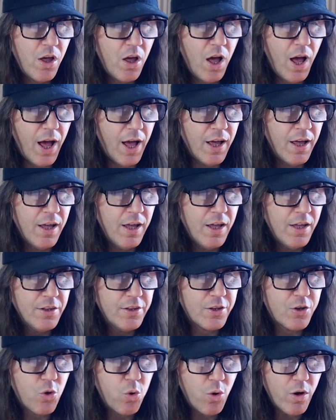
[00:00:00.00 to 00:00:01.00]
Ah,
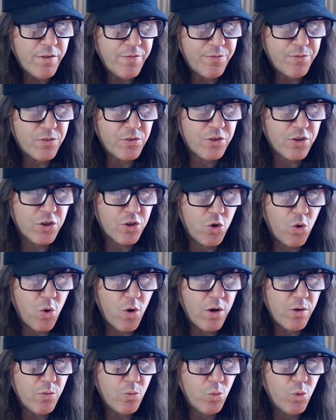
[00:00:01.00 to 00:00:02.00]
the court the
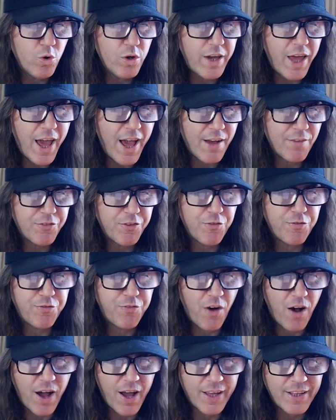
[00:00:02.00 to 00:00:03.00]
court would have to
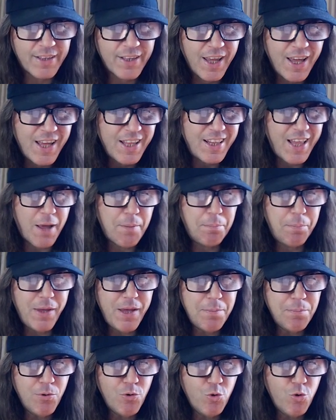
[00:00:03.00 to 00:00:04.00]
find that
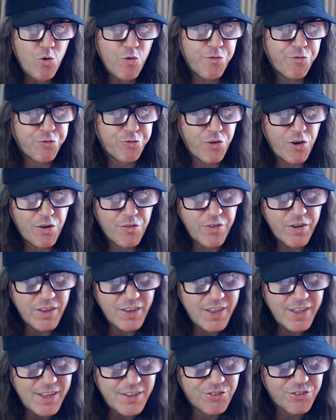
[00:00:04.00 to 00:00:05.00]
people who
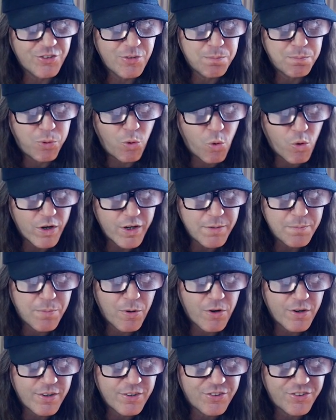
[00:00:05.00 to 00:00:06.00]
fervently supported
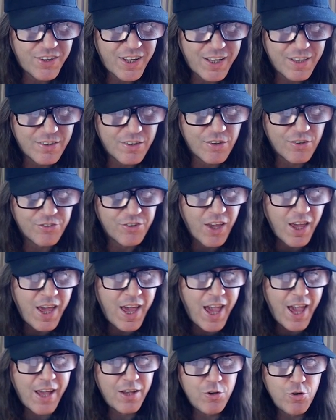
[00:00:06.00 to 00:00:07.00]
Bernie Sanders
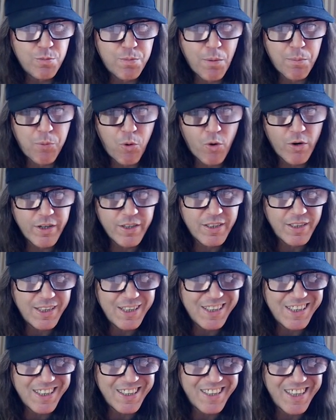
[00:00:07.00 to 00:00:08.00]
and who
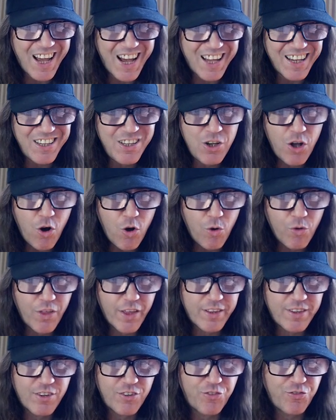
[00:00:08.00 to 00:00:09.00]
purportedly did not know
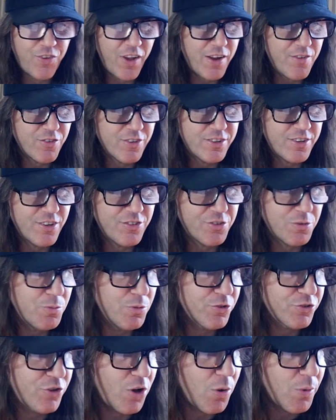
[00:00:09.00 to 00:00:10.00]
that this favoritism
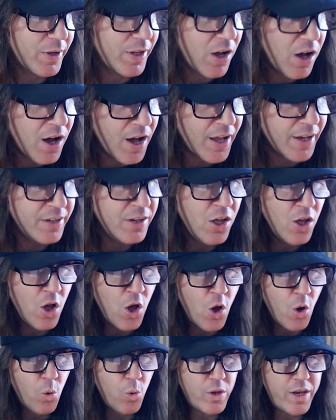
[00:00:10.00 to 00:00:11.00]
was going on
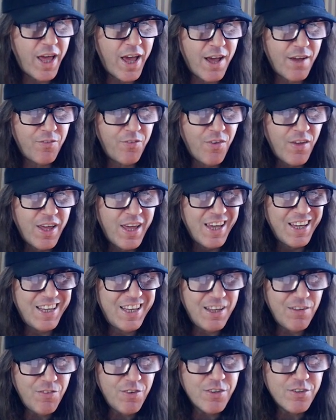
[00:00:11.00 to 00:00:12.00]
would have
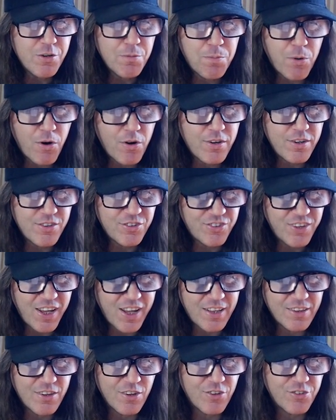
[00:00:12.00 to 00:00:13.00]
given to Bernie
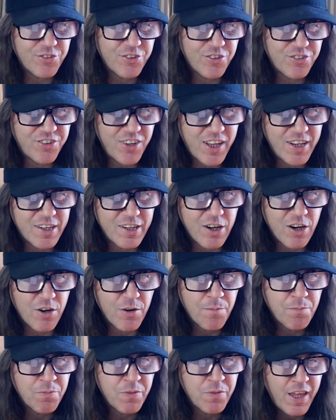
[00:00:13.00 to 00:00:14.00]
Sanders, the senator,
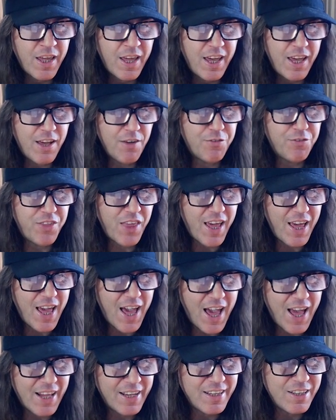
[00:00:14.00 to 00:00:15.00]
if they
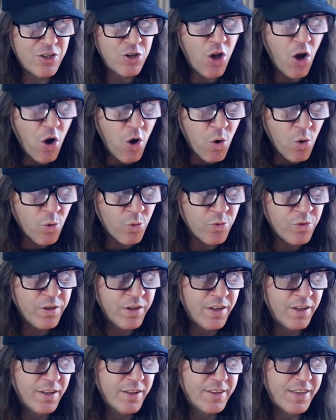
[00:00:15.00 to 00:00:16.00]
had known
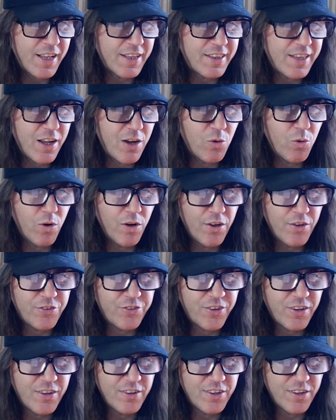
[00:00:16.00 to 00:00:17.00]
that there
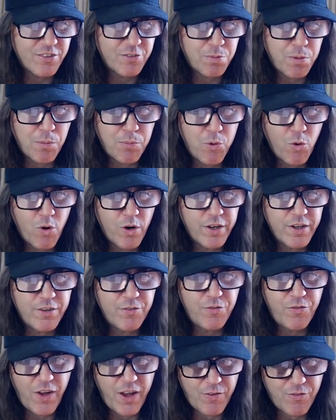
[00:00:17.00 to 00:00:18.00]
was this purported
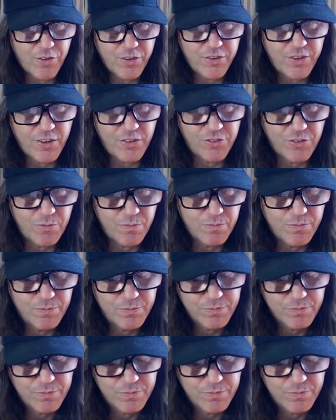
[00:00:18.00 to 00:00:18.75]
favoritism.